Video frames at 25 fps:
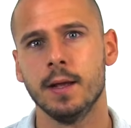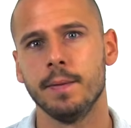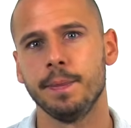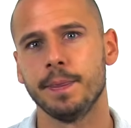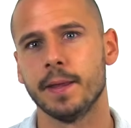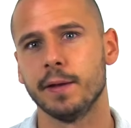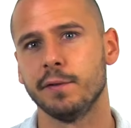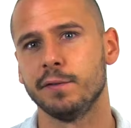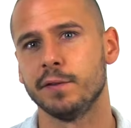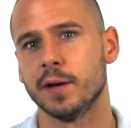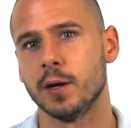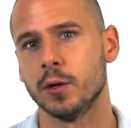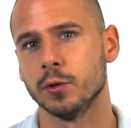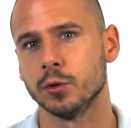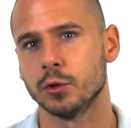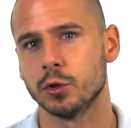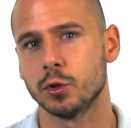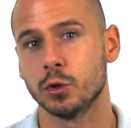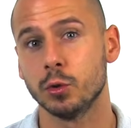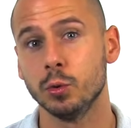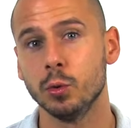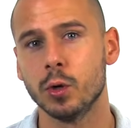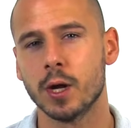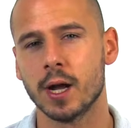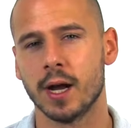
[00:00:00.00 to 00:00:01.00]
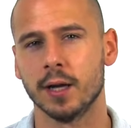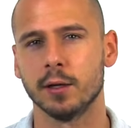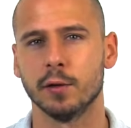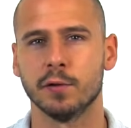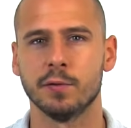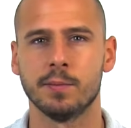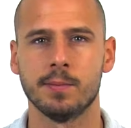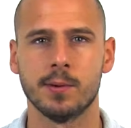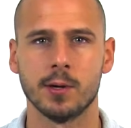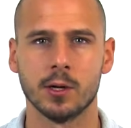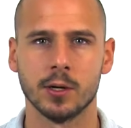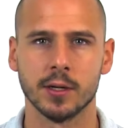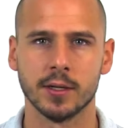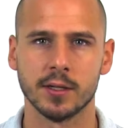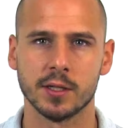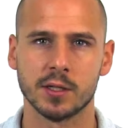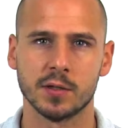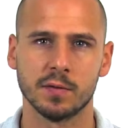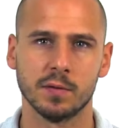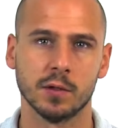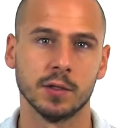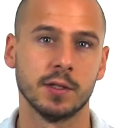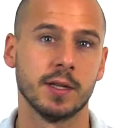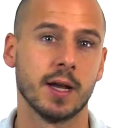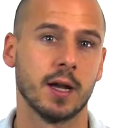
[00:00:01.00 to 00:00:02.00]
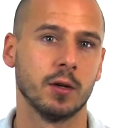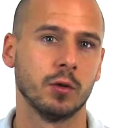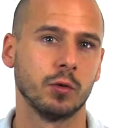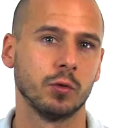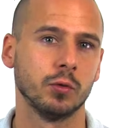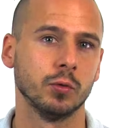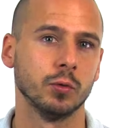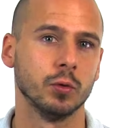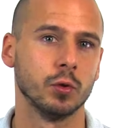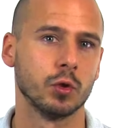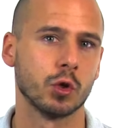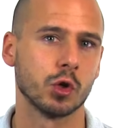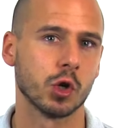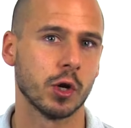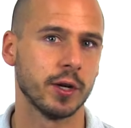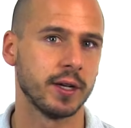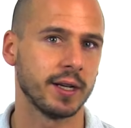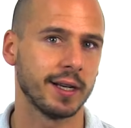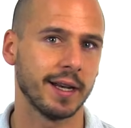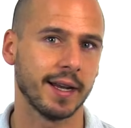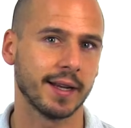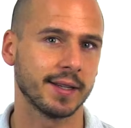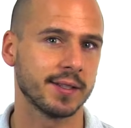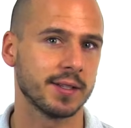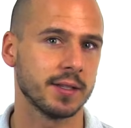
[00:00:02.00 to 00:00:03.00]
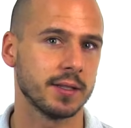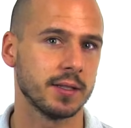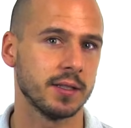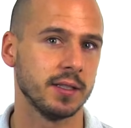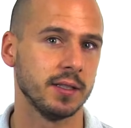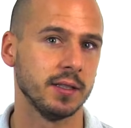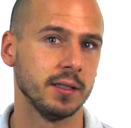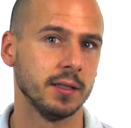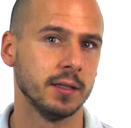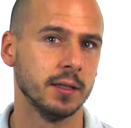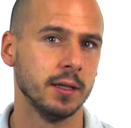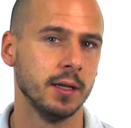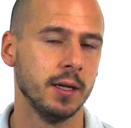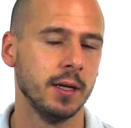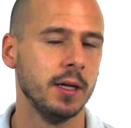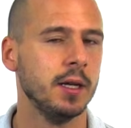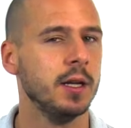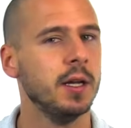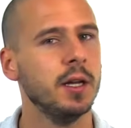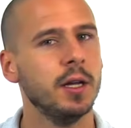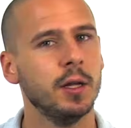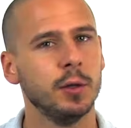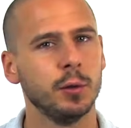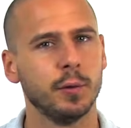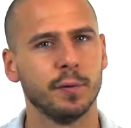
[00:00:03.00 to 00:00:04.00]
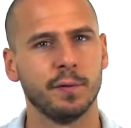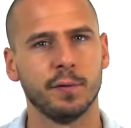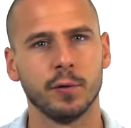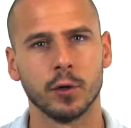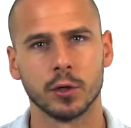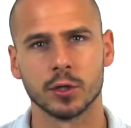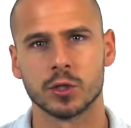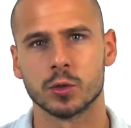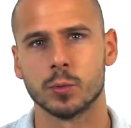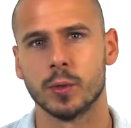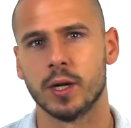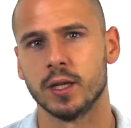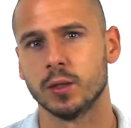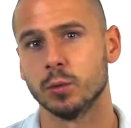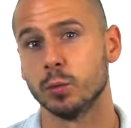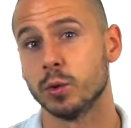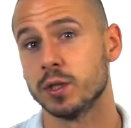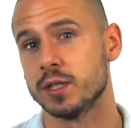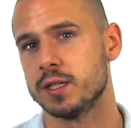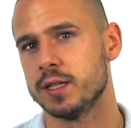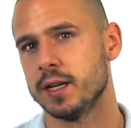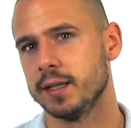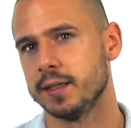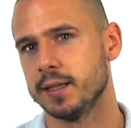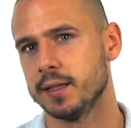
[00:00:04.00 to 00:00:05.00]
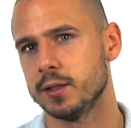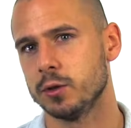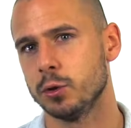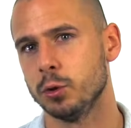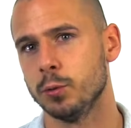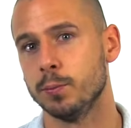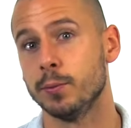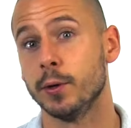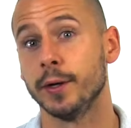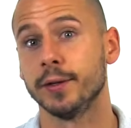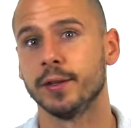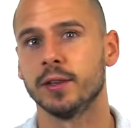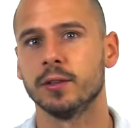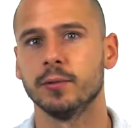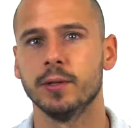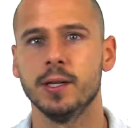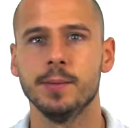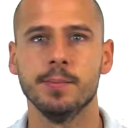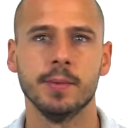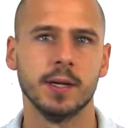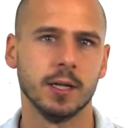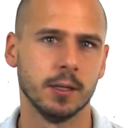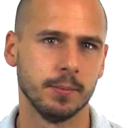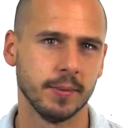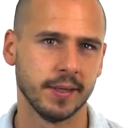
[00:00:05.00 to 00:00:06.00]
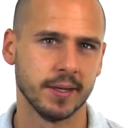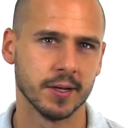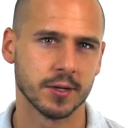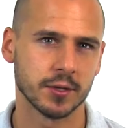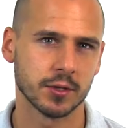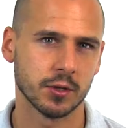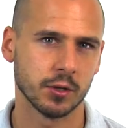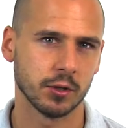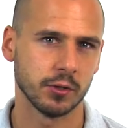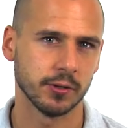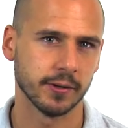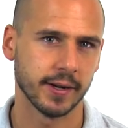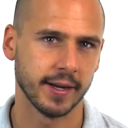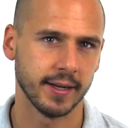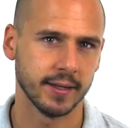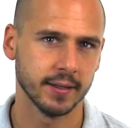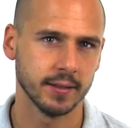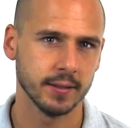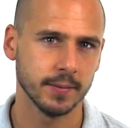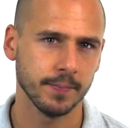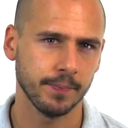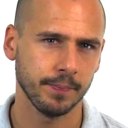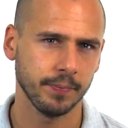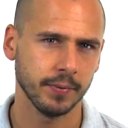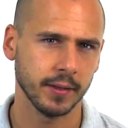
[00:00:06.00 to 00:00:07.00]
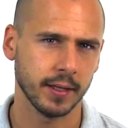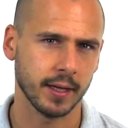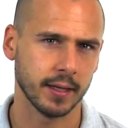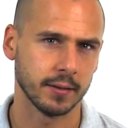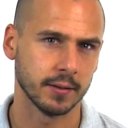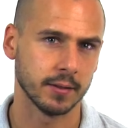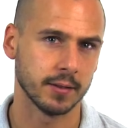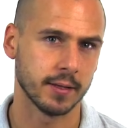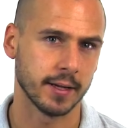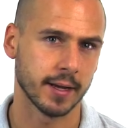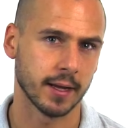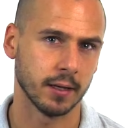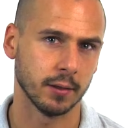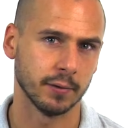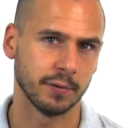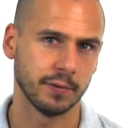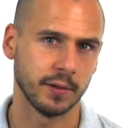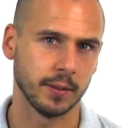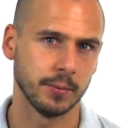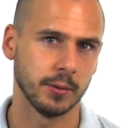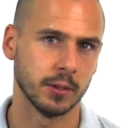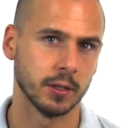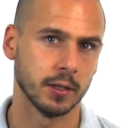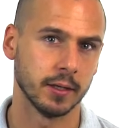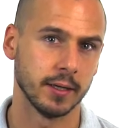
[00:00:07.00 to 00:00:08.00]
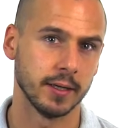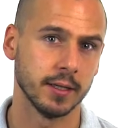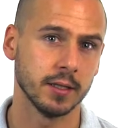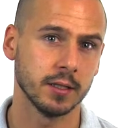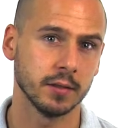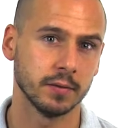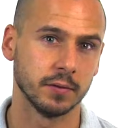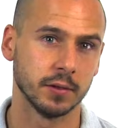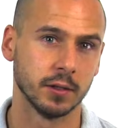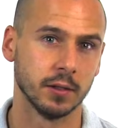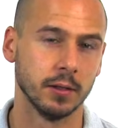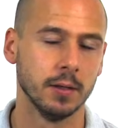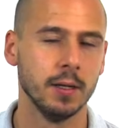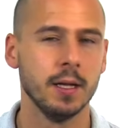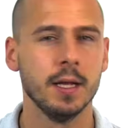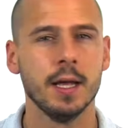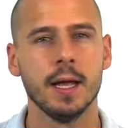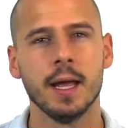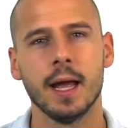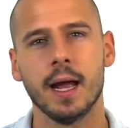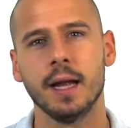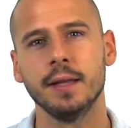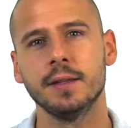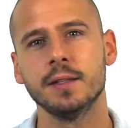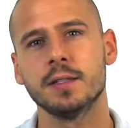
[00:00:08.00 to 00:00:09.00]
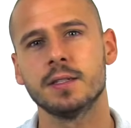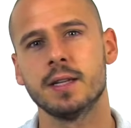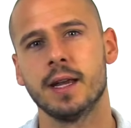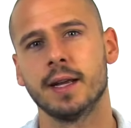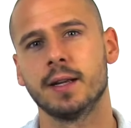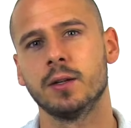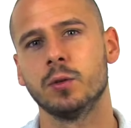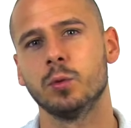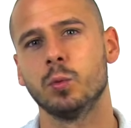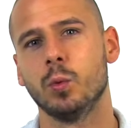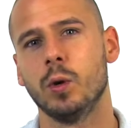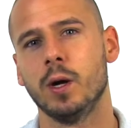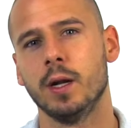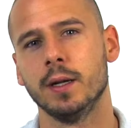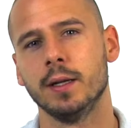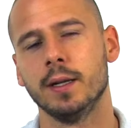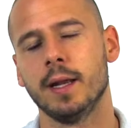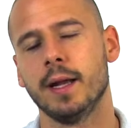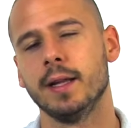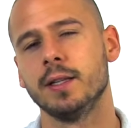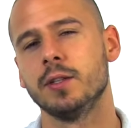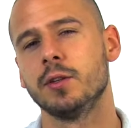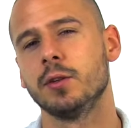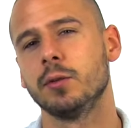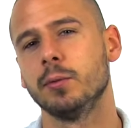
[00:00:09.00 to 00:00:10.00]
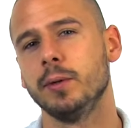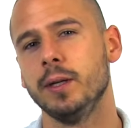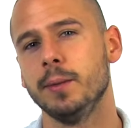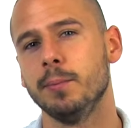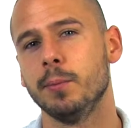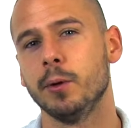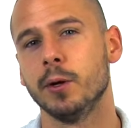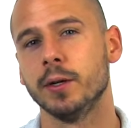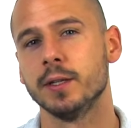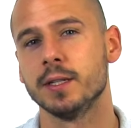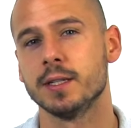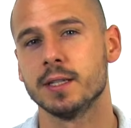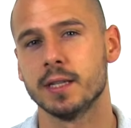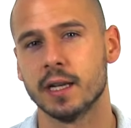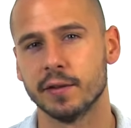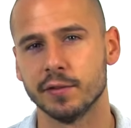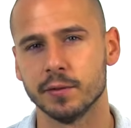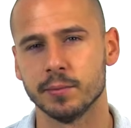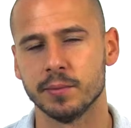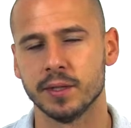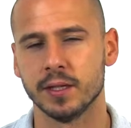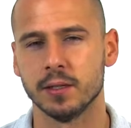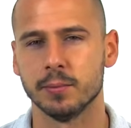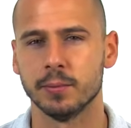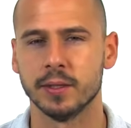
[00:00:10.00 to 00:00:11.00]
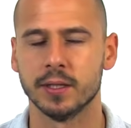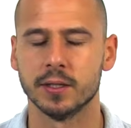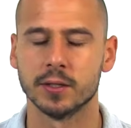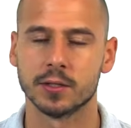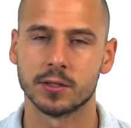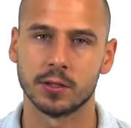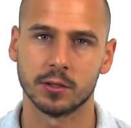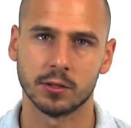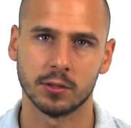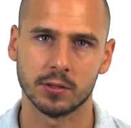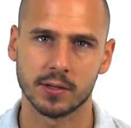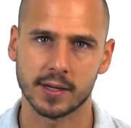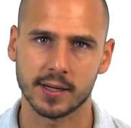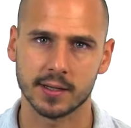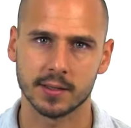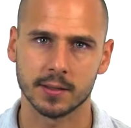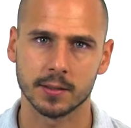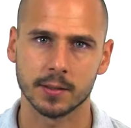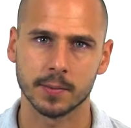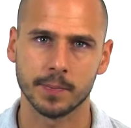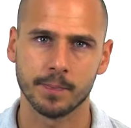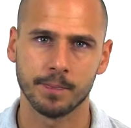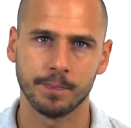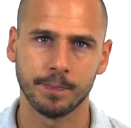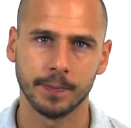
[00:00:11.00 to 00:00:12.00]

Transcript: They found two cutoff points for talocrural joint laxity. The first one was set at two point three millimeters or greater in the talofibular interval, and the second one at three point seven millimeters or greater.